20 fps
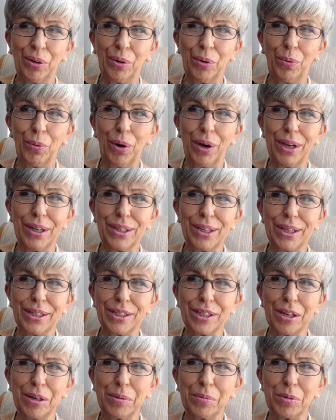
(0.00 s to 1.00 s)
Why are there
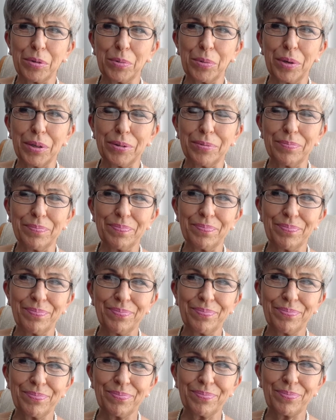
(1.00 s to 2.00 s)
times when
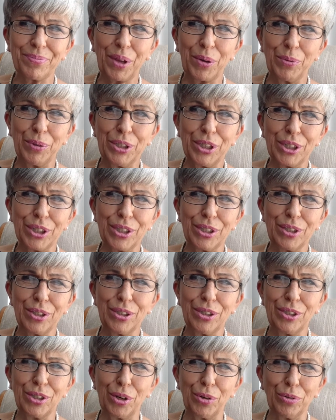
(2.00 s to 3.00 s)
we just
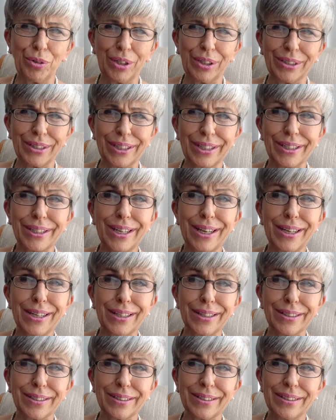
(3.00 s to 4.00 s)
don't
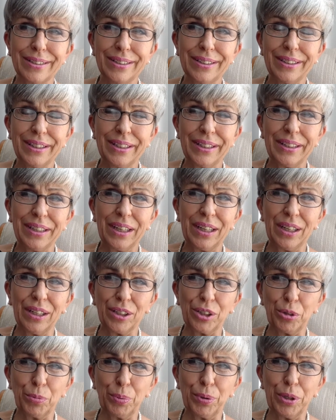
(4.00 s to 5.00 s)
understand
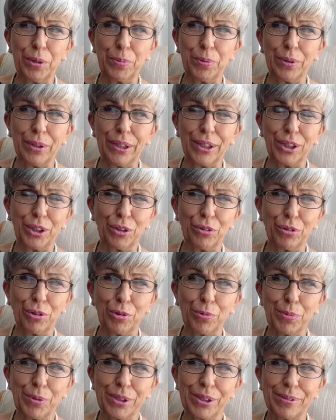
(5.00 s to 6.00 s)
other people, other
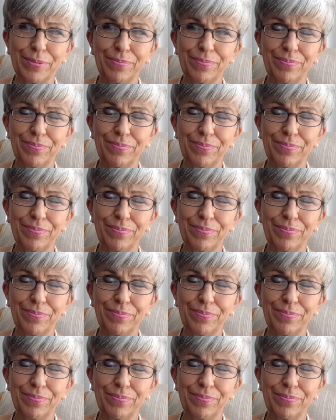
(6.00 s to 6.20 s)
groups?